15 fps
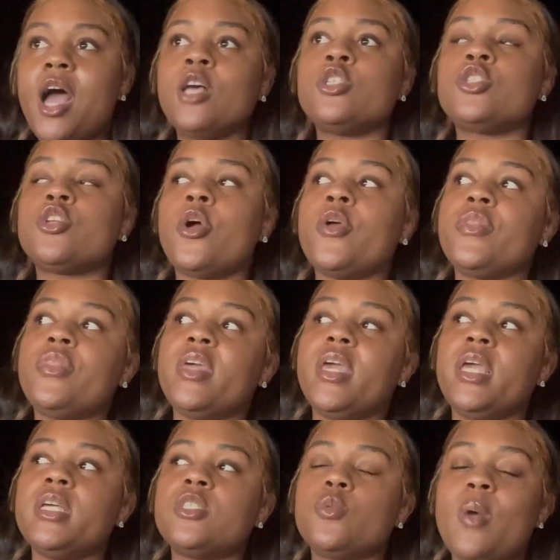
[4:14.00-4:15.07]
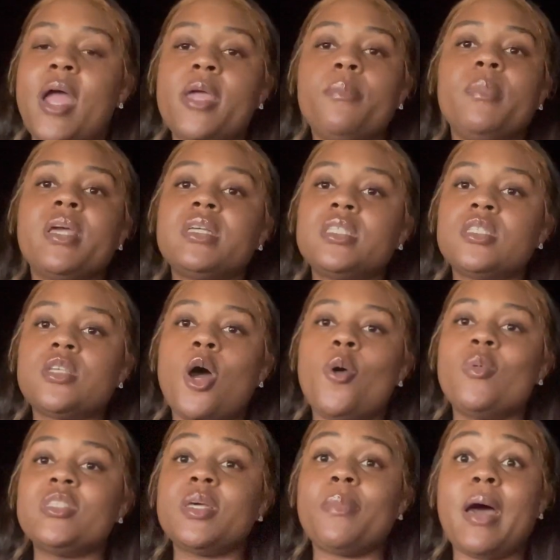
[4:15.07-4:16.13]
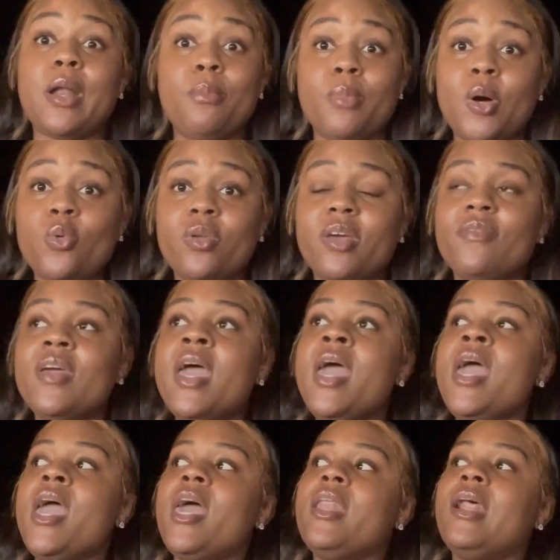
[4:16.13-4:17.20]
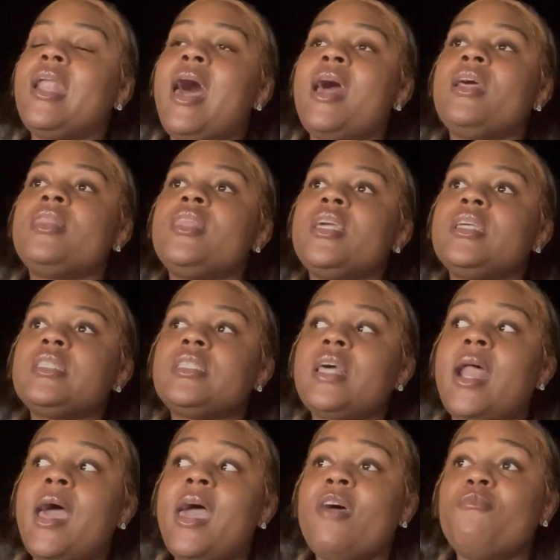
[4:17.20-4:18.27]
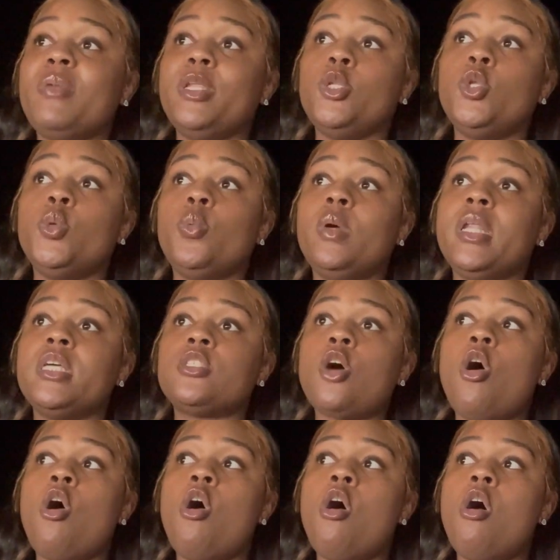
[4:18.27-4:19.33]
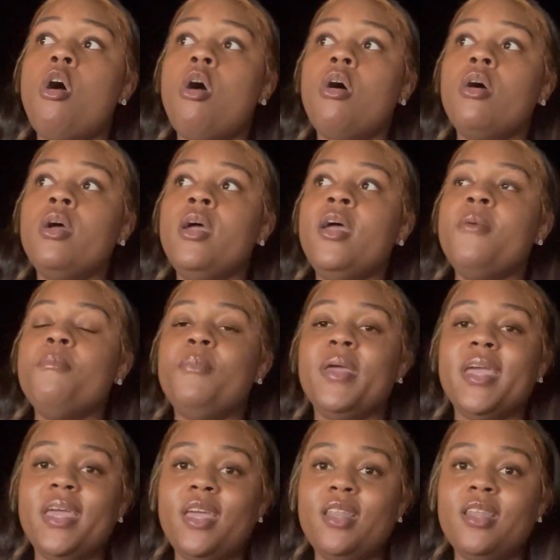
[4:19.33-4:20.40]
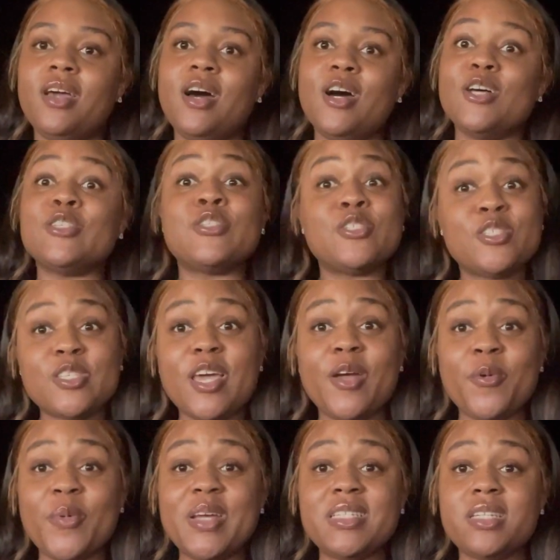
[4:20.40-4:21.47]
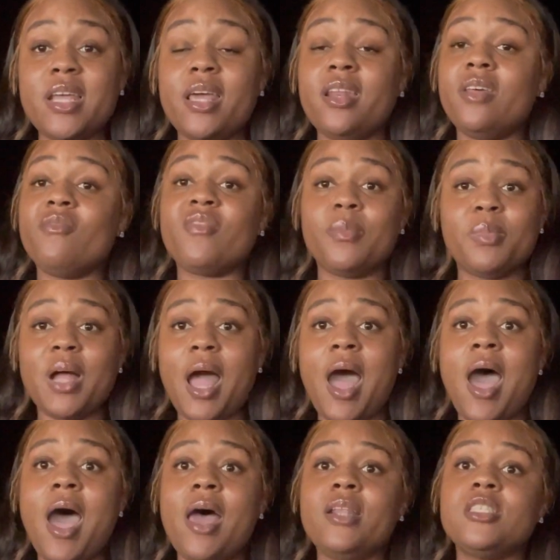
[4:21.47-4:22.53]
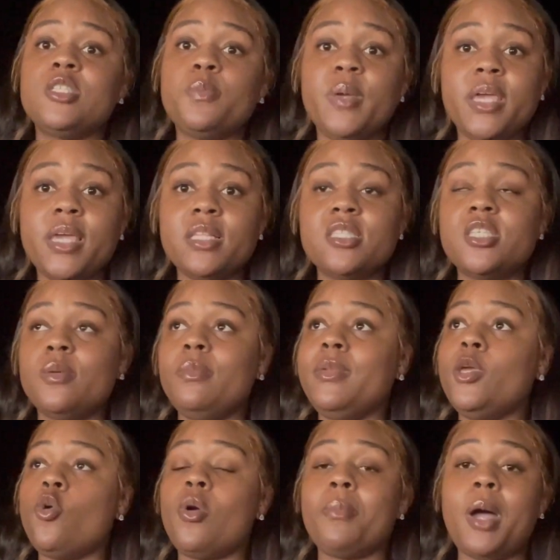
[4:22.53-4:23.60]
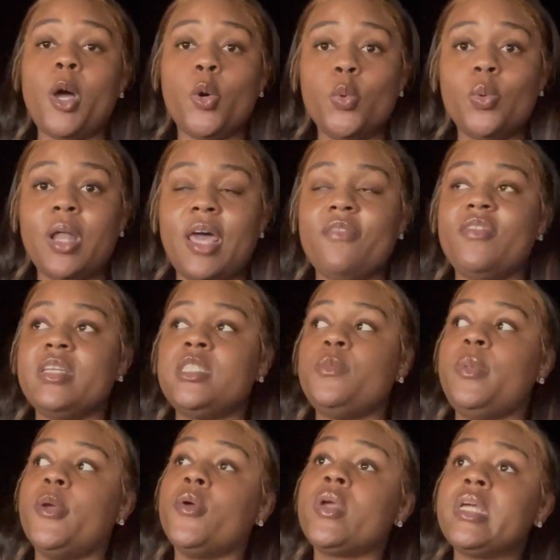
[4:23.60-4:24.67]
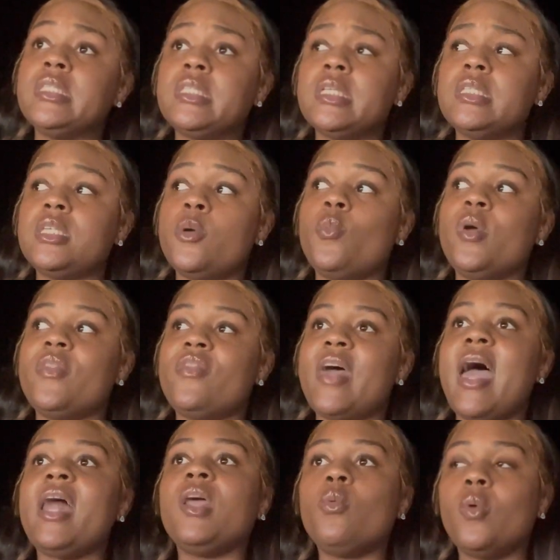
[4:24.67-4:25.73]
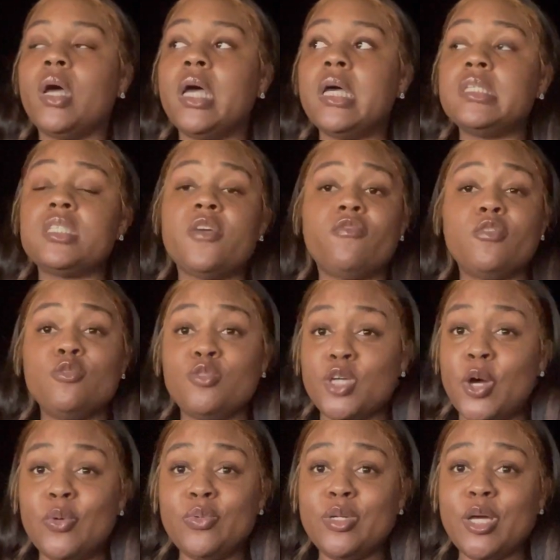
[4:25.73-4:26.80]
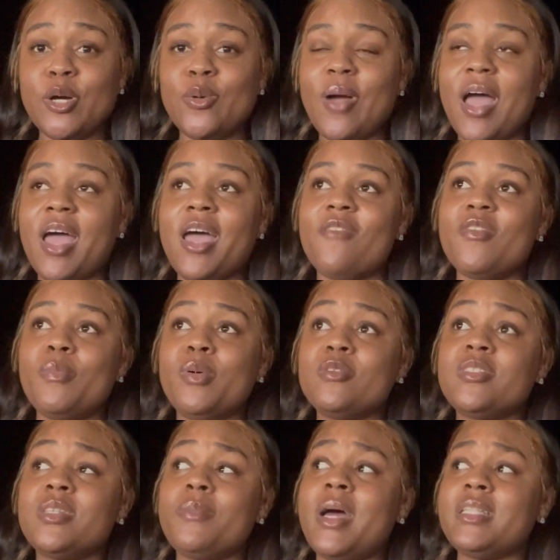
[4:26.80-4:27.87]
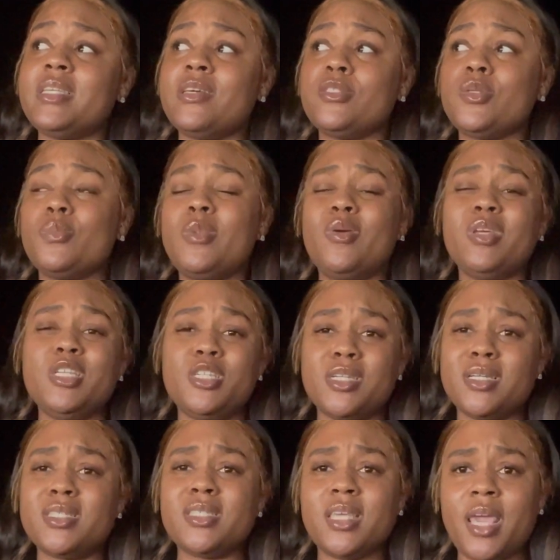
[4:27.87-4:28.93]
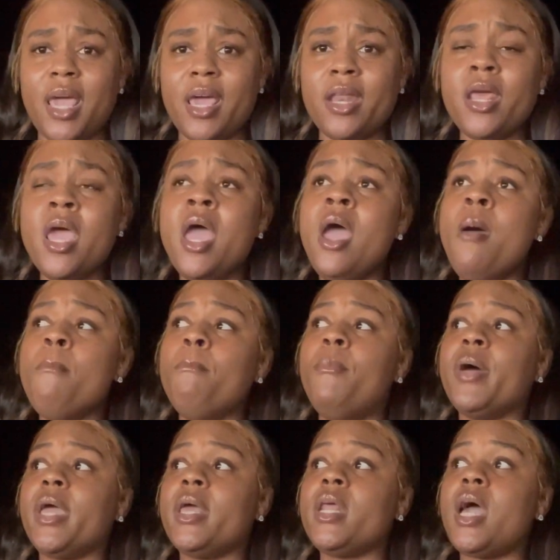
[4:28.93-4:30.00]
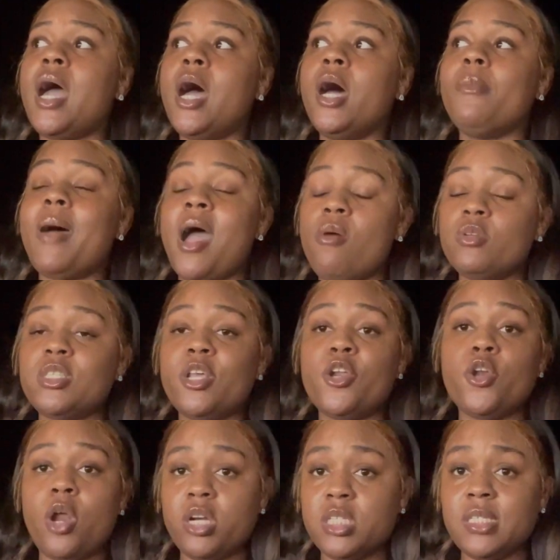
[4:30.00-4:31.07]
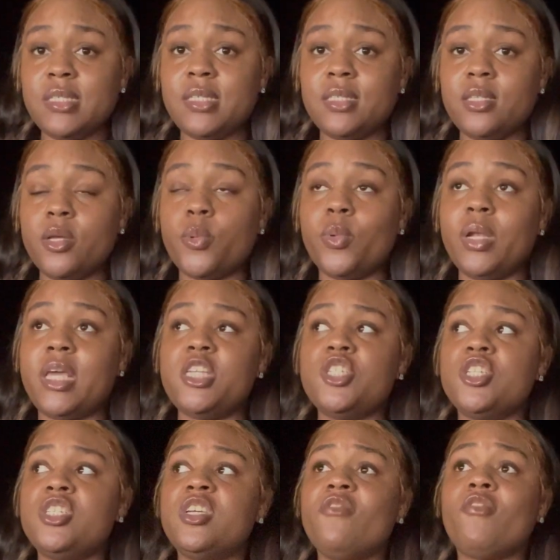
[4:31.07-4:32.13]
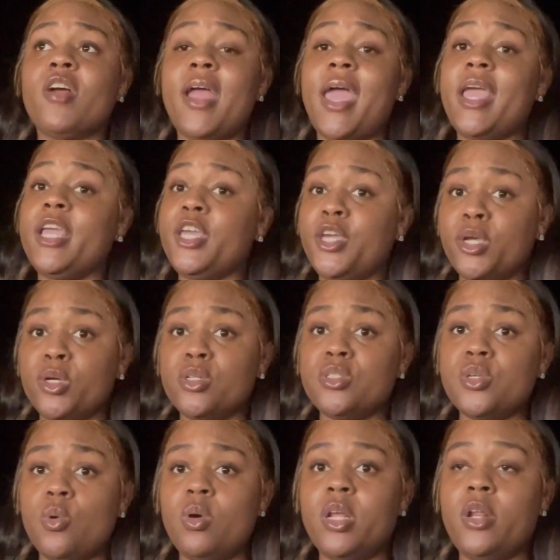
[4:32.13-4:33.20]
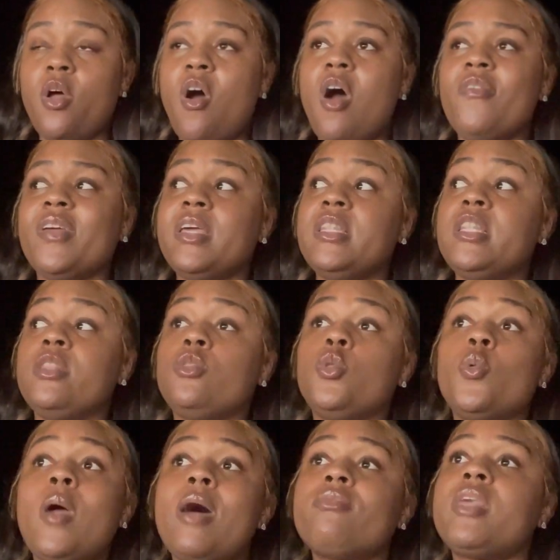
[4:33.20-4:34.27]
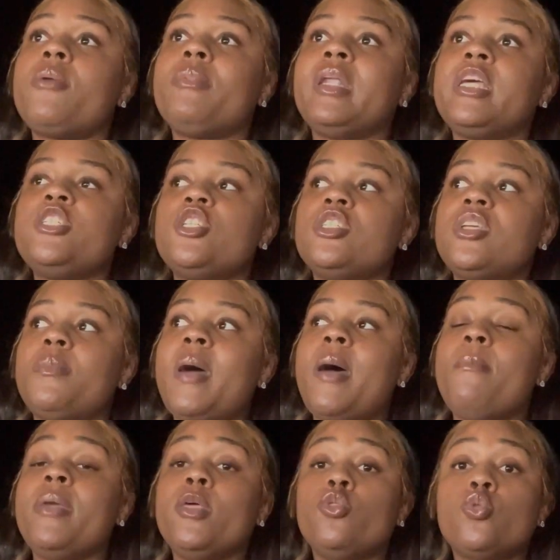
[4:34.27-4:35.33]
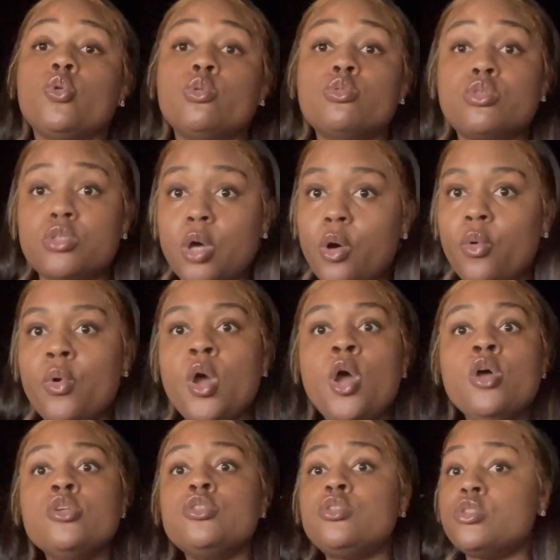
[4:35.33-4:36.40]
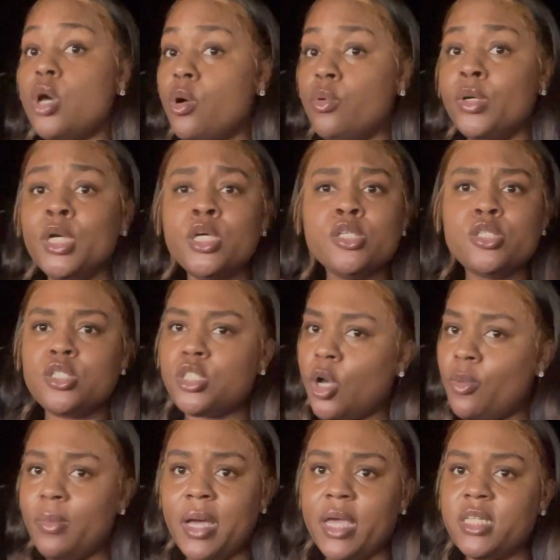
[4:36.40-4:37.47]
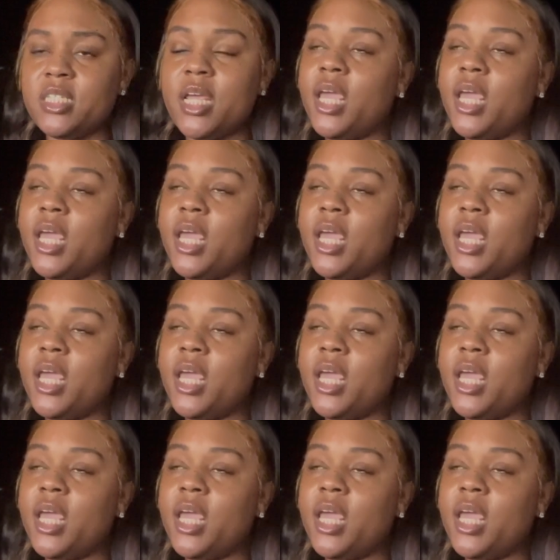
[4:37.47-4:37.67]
I start things, right? Because it's always about a motive. And a lot of things that I have been doing it's all been uh, originated from God speaking to me or my own life experiences. And what that was, if you don't know, I haven't posted my testimony just yet, but um, I was in a narcissistic relationship for eight years on and off. And throughout that relationship, I've been through so, so, so much.